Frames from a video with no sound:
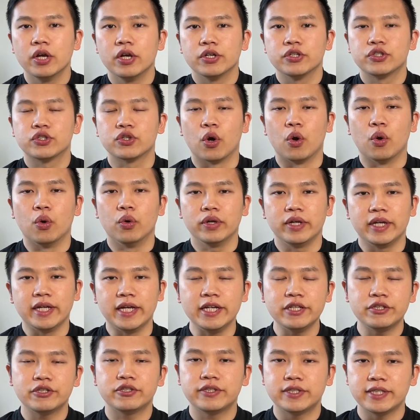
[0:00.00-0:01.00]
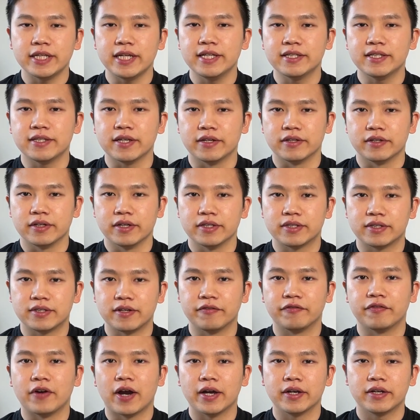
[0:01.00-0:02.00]
So each season is
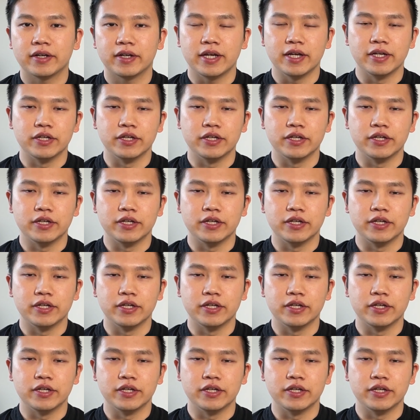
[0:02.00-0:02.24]
divided